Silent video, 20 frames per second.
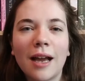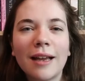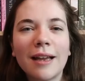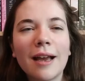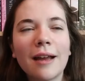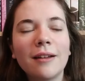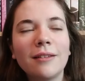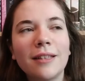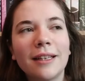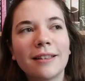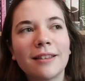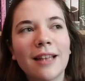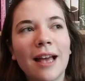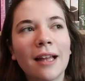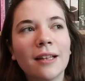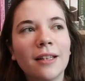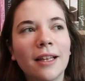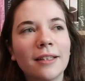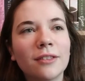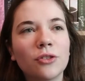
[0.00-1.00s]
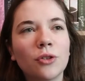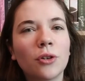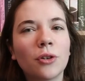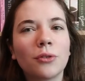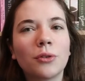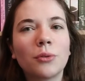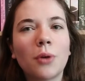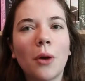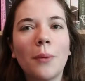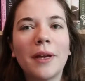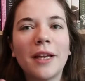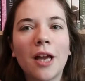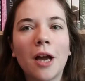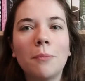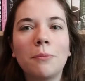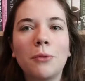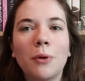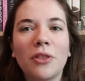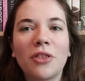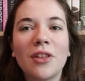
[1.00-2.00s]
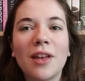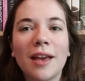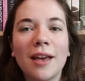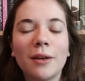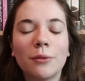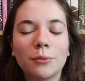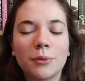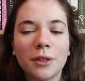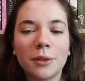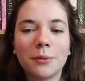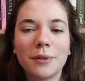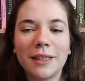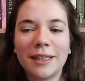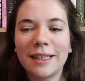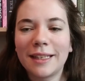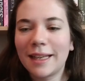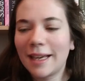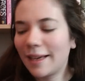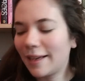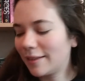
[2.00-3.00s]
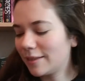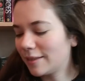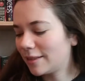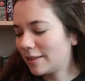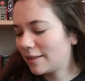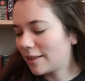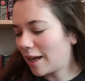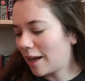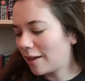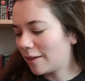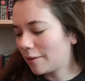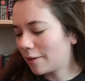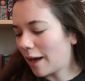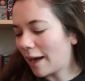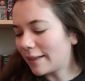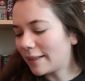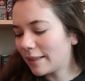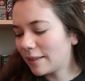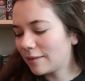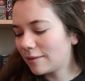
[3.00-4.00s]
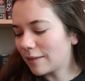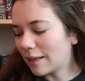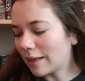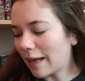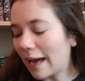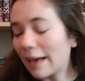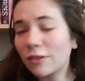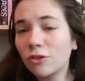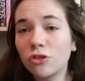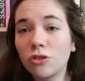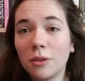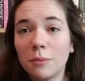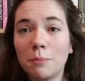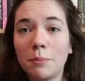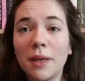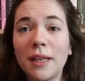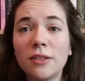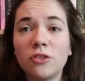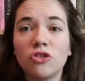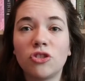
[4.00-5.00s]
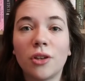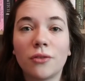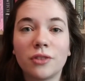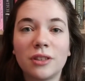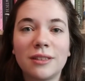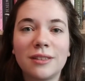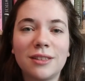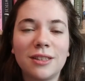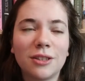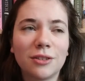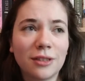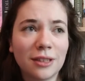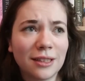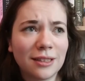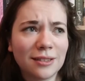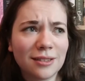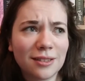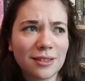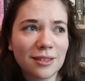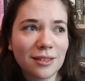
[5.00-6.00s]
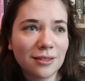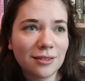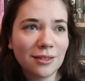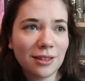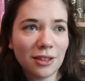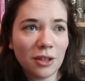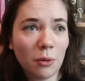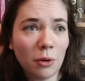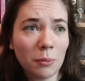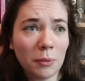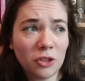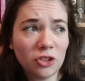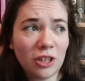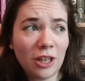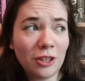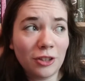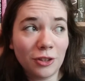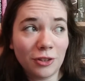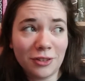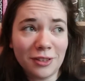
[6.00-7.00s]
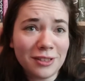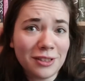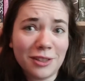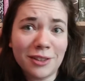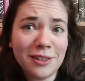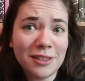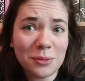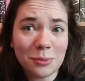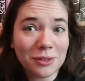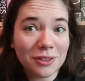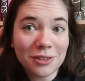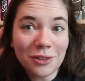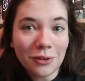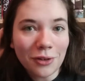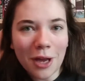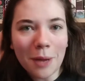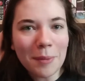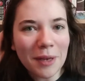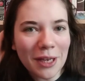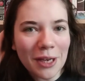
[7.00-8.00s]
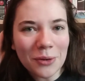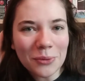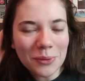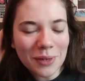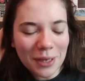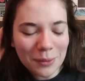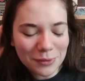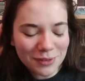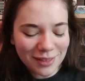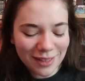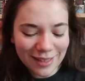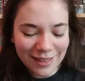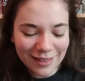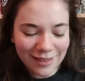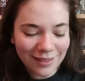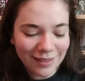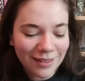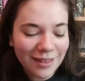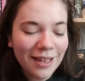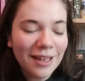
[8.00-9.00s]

I kind of like that, like sort of growing up with it, rereading it. I didn't actually binge every series, you know, in my childhood. These series were still coming out when I was a kid.